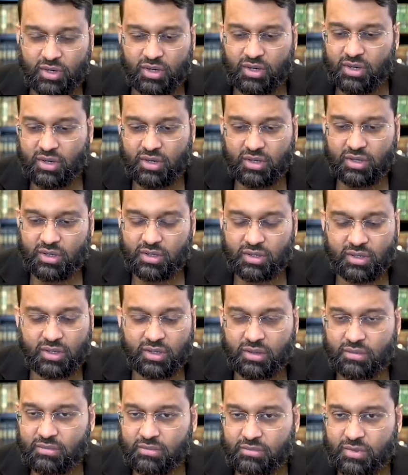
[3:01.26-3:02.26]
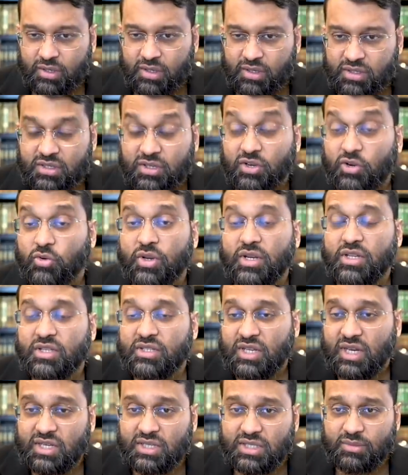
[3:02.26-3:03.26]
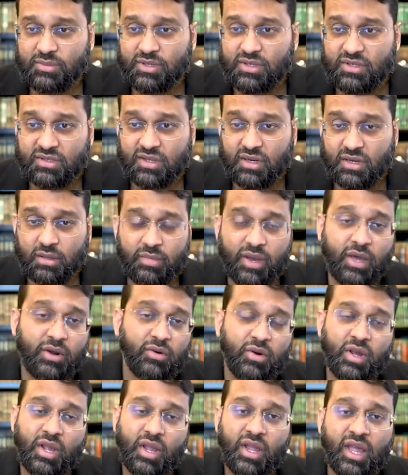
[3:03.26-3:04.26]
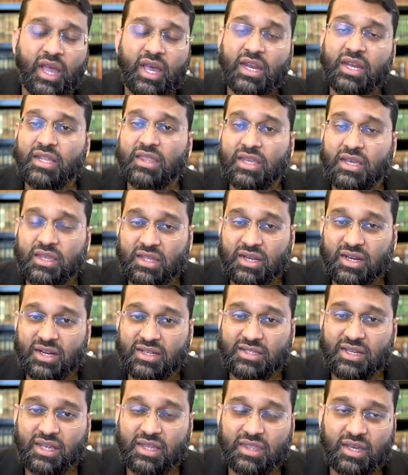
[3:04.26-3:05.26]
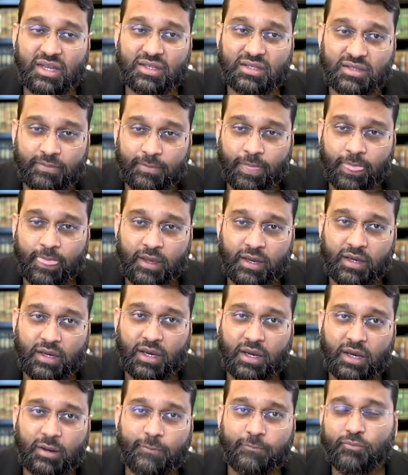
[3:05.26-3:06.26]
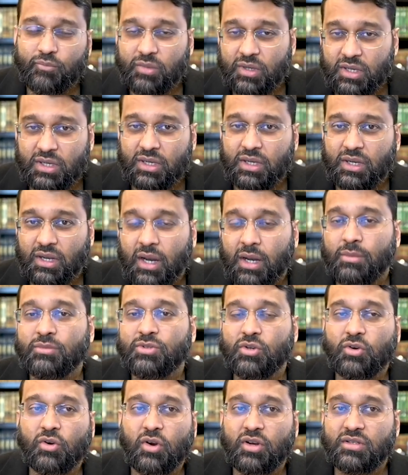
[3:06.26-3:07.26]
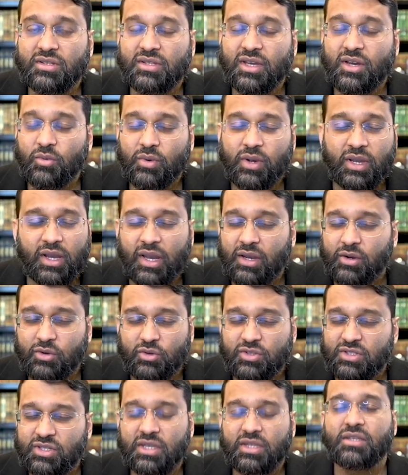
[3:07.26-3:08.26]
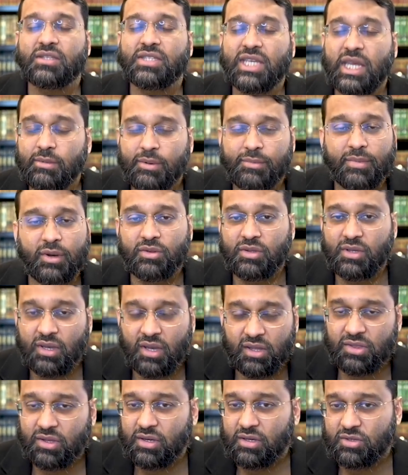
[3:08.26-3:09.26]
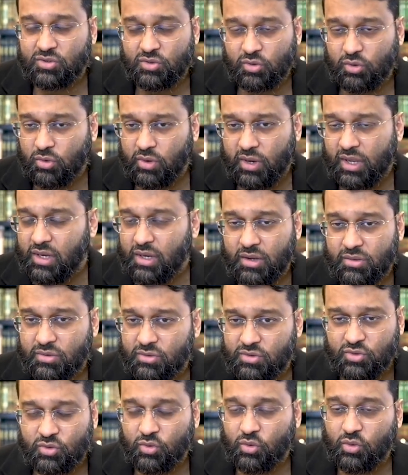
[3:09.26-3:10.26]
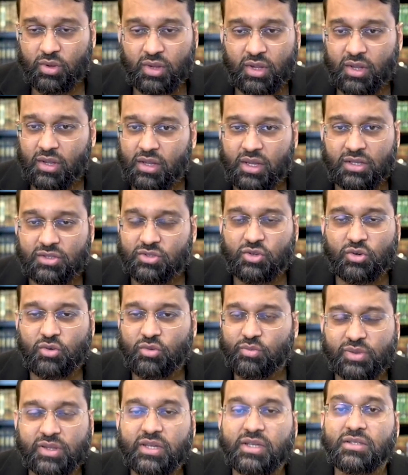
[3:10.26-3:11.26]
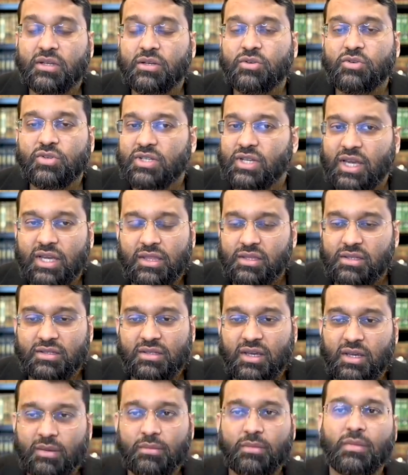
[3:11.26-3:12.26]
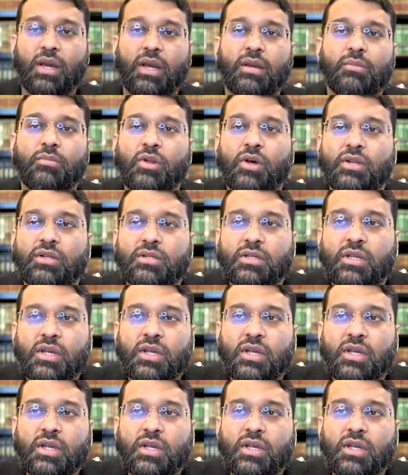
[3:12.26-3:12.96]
uh, uh, uh, criticize them in a subtle manner. Anything that I say that um, uh, comes across that way, I could say the same about the Athari school or any other school. And so please understand this. I am I am not